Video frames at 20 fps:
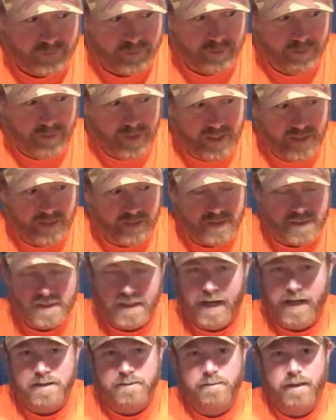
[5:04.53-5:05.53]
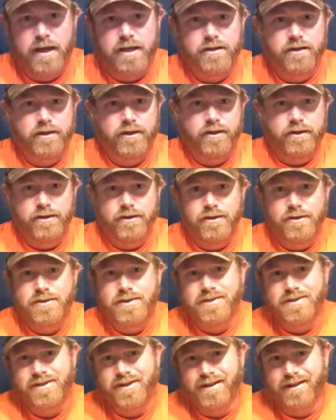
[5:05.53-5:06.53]
depending on the size bait you're going to
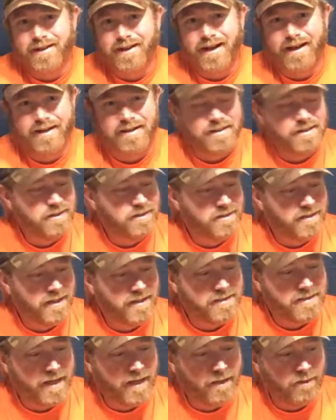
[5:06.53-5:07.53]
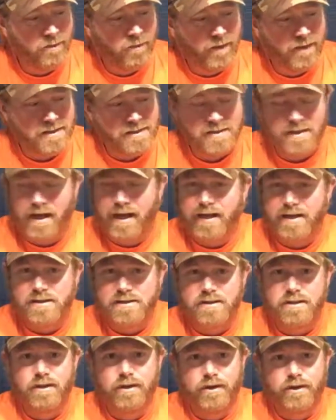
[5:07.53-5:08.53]
use, it's going to kind of dictate what
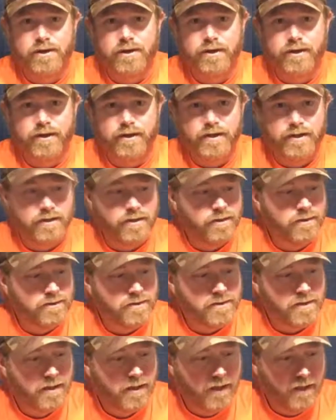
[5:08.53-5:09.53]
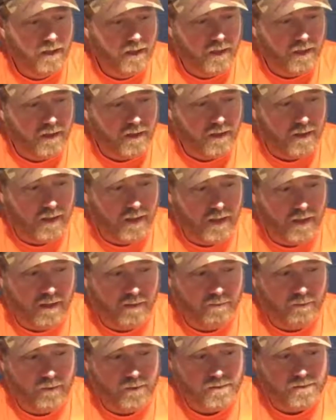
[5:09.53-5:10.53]
size hook you're going to use.
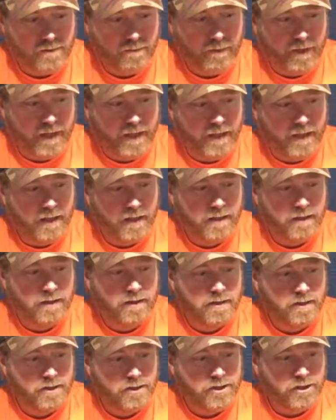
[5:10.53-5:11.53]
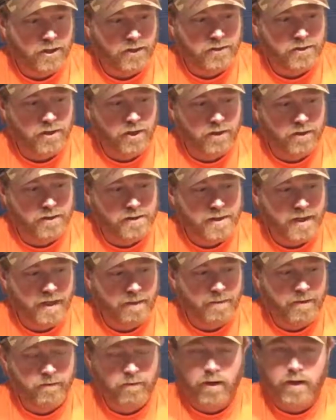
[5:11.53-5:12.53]
Uh, most of my uh, shark charters that
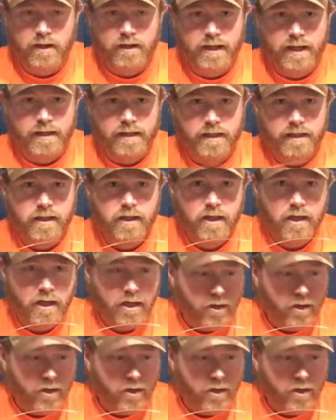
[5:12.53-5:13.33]
I've been running lately,